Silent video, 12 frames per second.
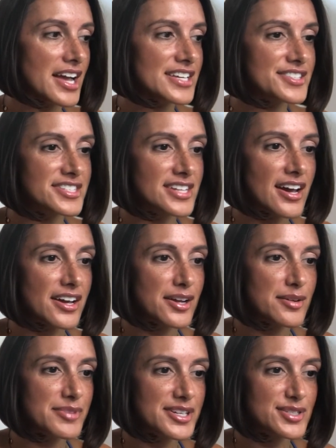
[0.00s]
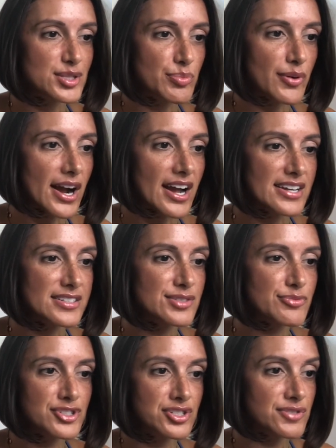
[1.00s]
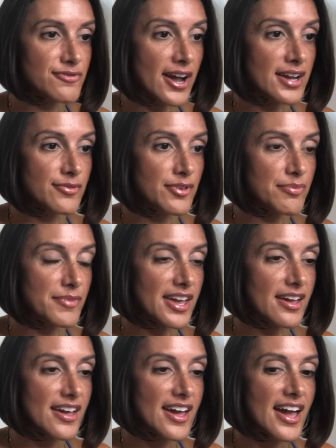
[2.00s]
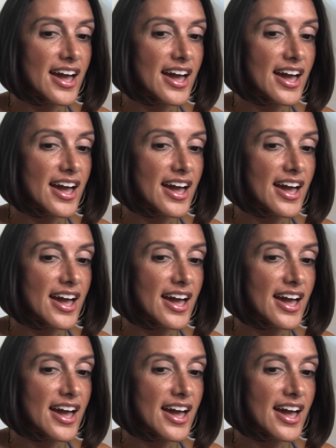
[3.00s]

it's not going to be a surprise, which is fine with me.